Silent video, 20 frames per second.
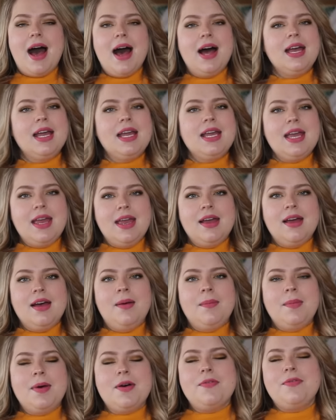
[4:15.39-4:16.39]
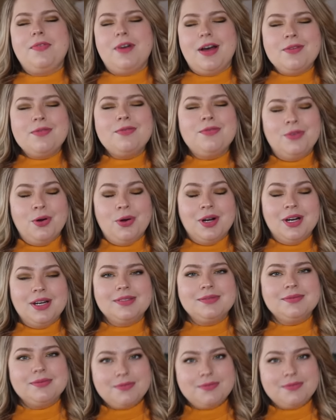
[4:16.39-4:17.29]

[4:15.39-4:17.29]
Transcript: I am 5'4",